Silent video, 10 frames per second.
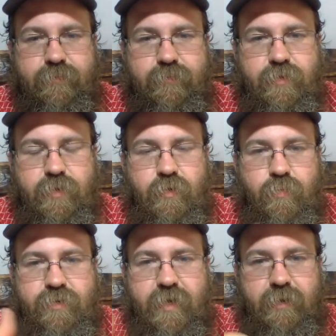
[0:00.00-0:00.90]
So your
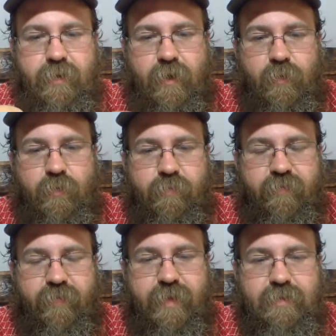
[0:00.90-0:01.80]
projectile will be
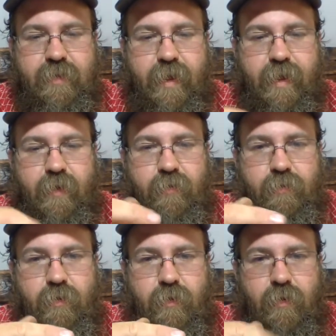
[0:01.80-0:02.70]
facing
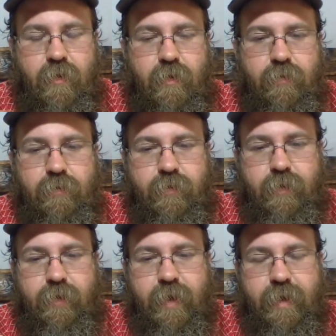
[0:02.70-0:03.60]
out.
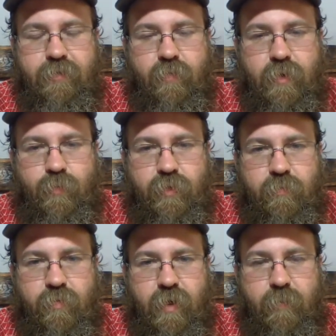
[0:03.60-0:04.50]
The case rim with
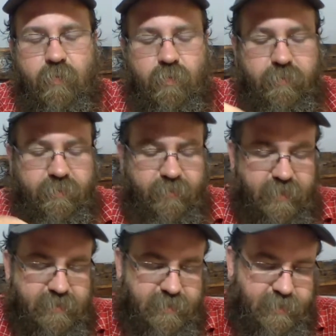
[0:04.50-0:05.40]
the primer will be facing